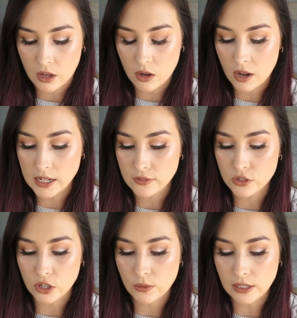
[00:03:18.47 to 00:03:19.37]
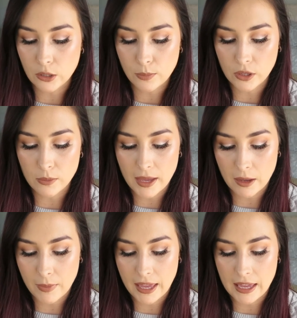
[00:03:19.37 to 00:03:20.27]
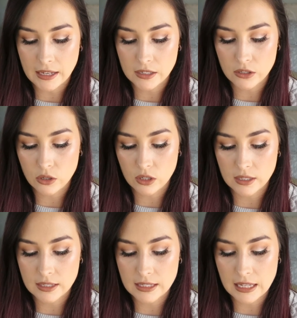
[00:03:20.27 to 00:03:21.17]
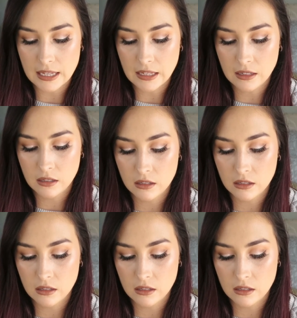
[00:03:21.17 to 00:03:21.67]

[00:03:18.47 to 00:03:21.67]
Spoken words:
I'll kind of show you a little bit on the back of my hand so you can see.